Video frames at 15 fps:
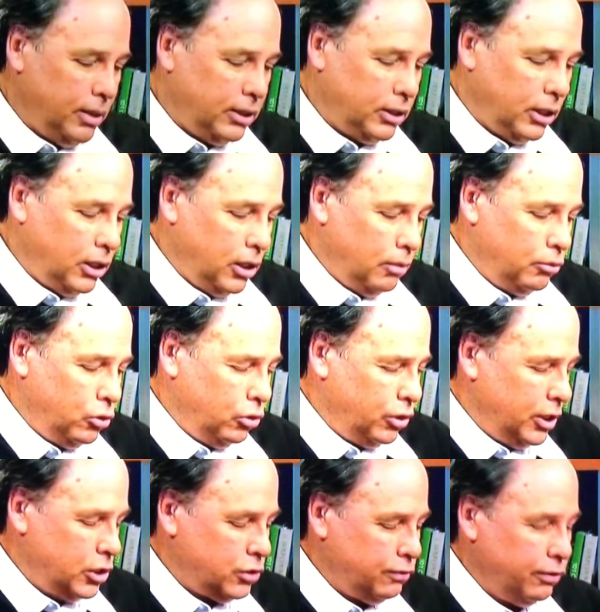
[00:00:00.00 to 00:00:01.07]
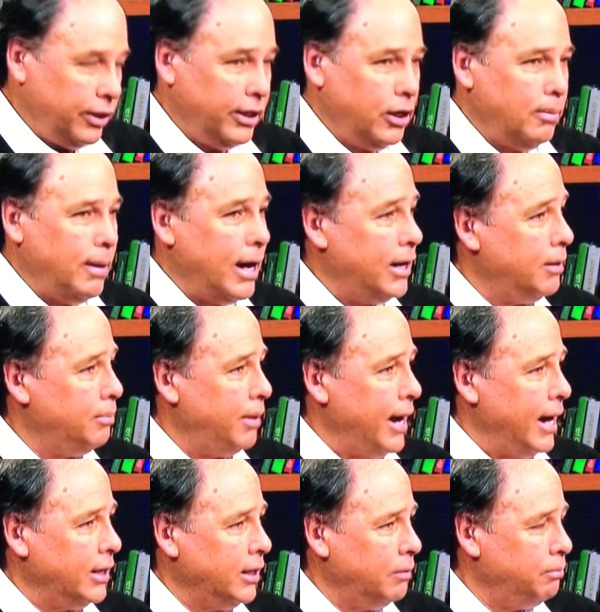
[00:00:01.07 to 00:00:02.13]
make the club do things, and forget about
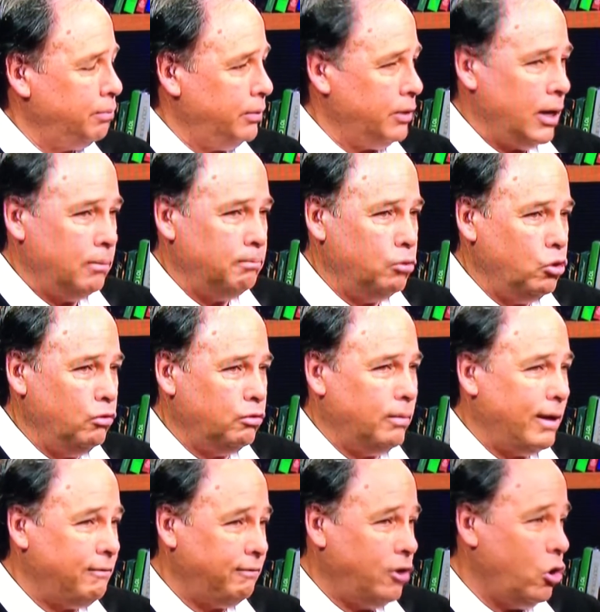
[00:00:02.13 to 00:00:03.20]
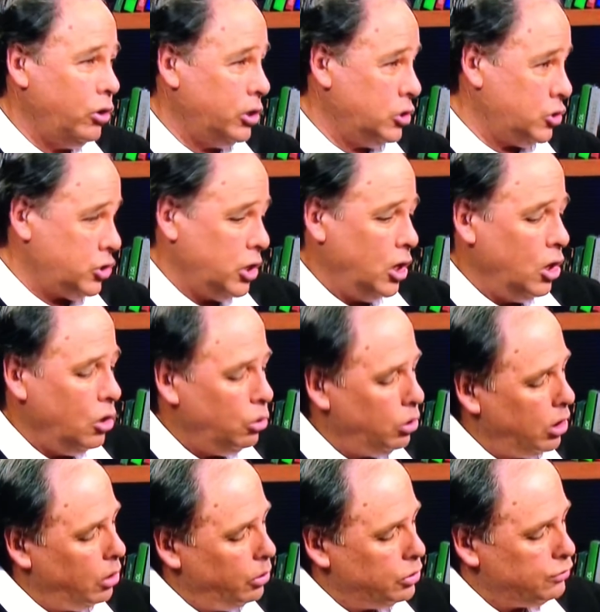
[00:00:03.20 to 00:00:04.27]
impact. I, I moved my focus
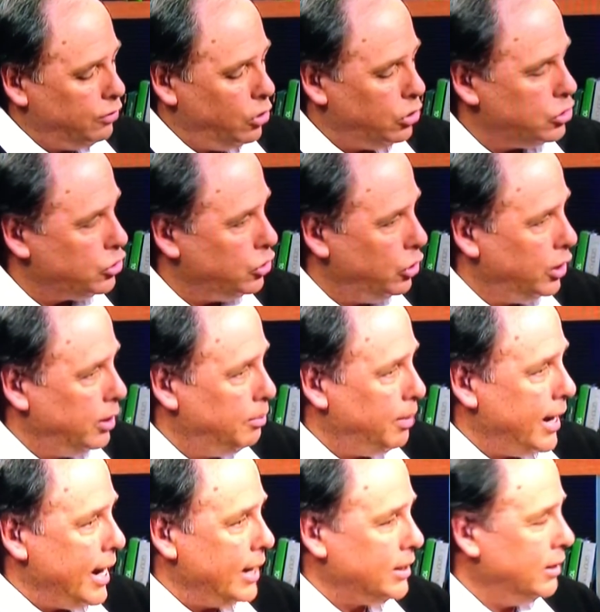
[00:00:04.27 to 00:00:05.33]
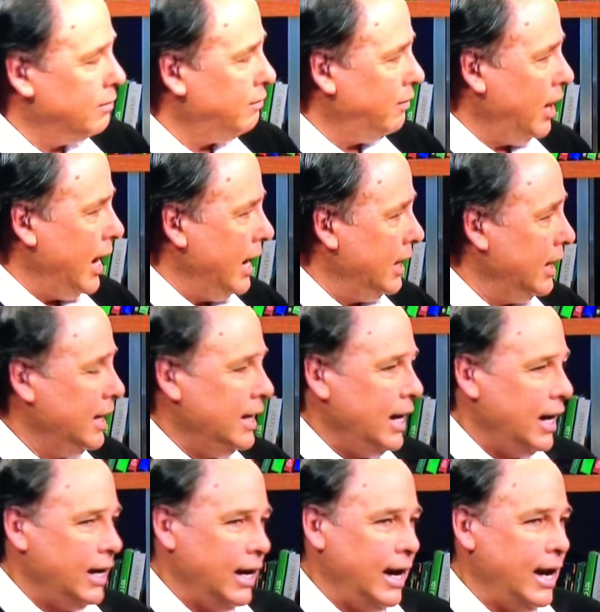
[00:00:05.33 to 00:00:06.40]
where I always focused on impact and flight,
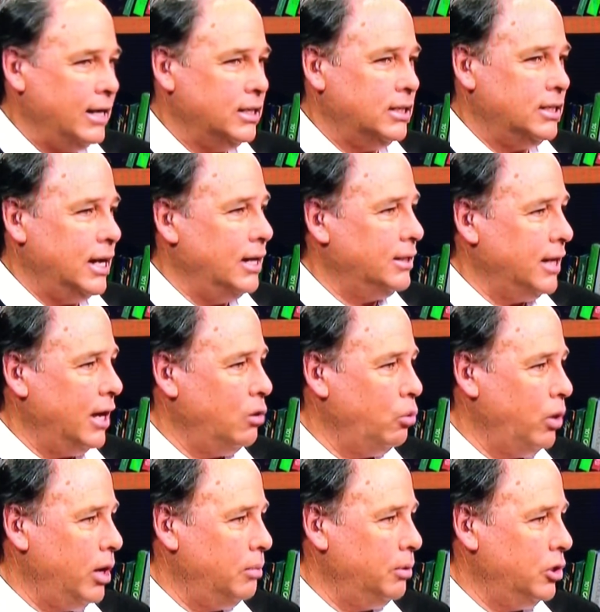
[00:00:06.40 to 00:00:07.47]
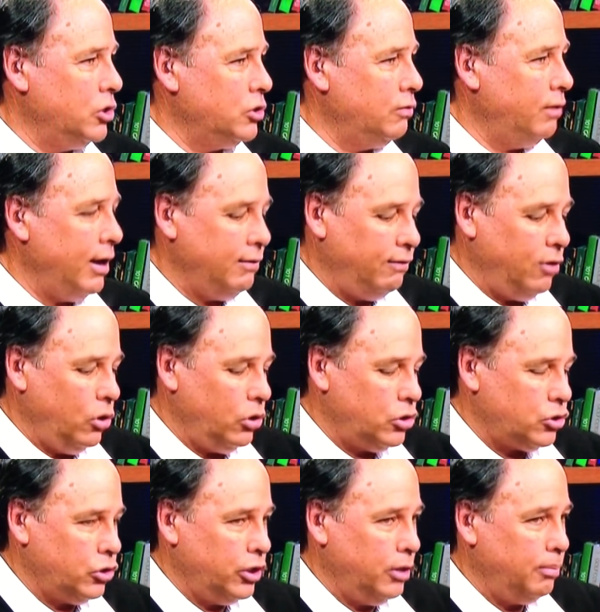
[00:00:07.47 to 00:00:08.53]
and I had to take that away because if I
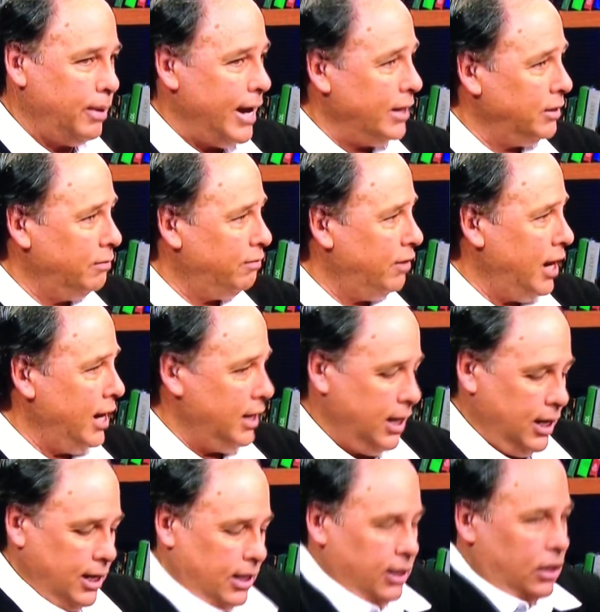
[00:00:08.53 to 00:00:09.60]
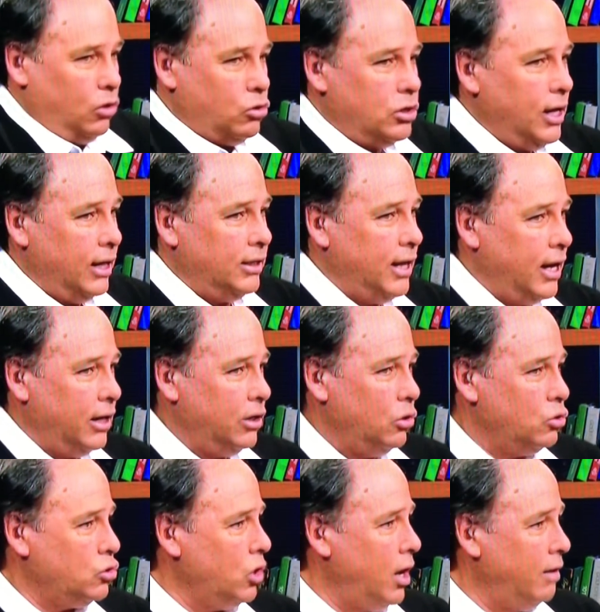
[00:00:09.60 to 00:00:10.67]
focus on impact and flight, it goes like that. It
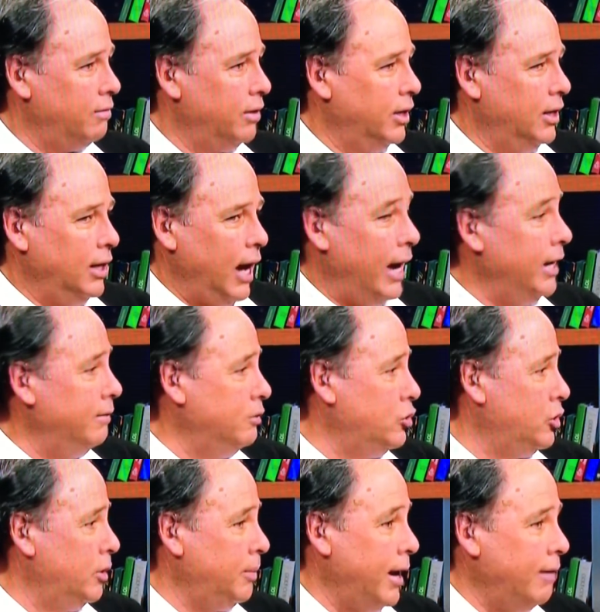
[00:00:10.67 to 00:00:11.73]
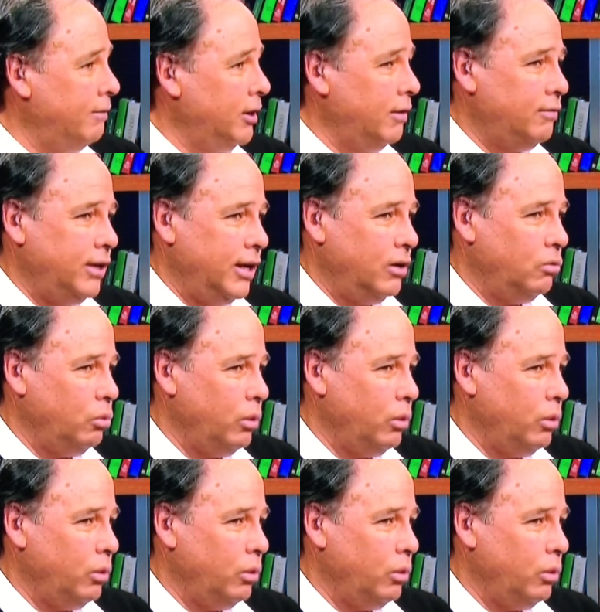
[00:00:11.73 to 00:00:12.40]
goes off. I even chip. I have a left-handed